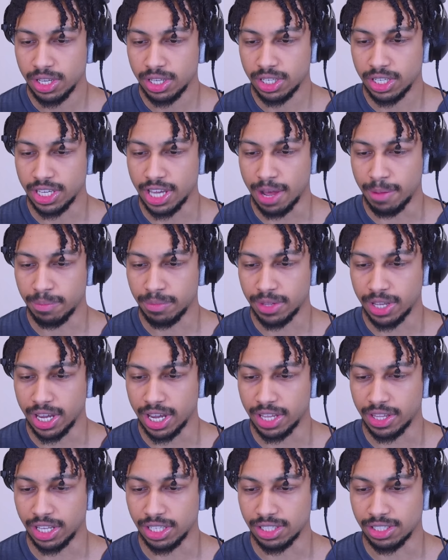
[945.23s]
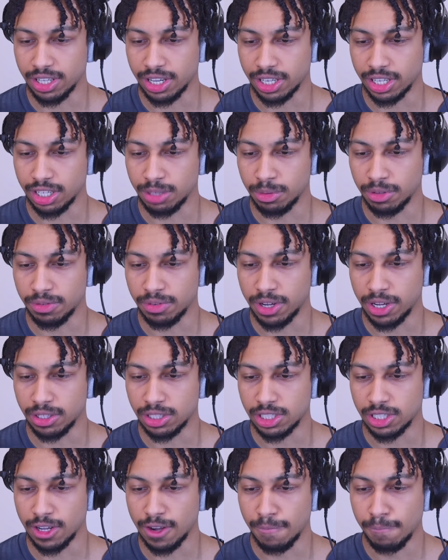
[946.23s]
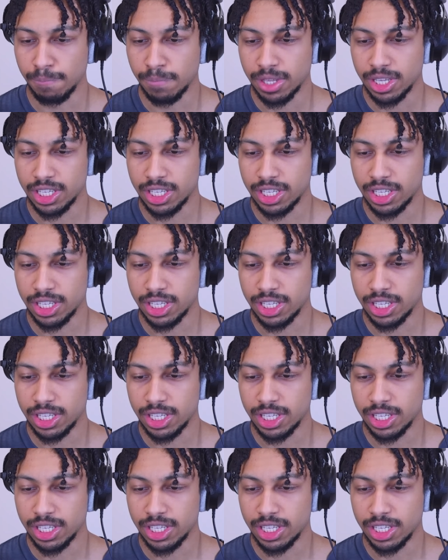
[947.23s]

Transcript: Yeah, and that's not going to be fun. So,